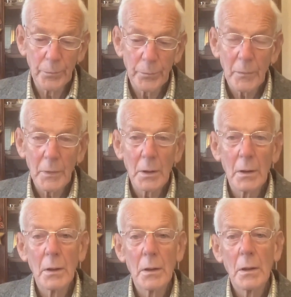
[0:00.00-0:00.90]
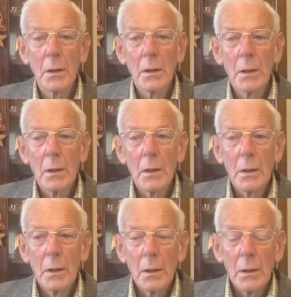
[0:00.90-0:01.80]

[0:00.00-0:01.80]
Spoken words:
Nobody speaks.